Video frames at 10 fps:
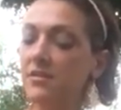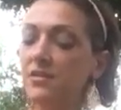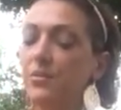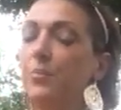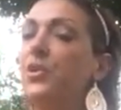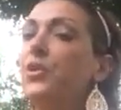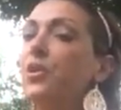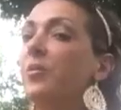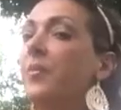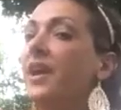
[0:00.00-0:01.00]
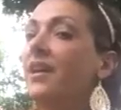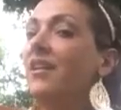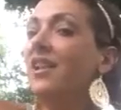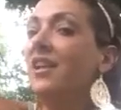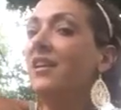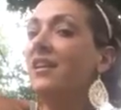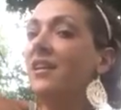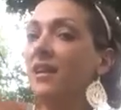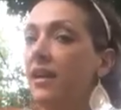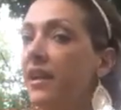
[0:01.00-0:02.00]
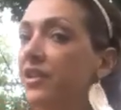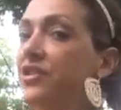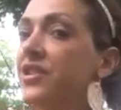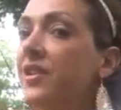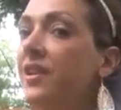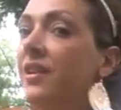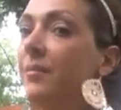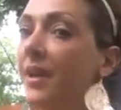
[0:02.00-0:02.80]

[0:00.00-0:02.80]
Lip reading: So pure male energy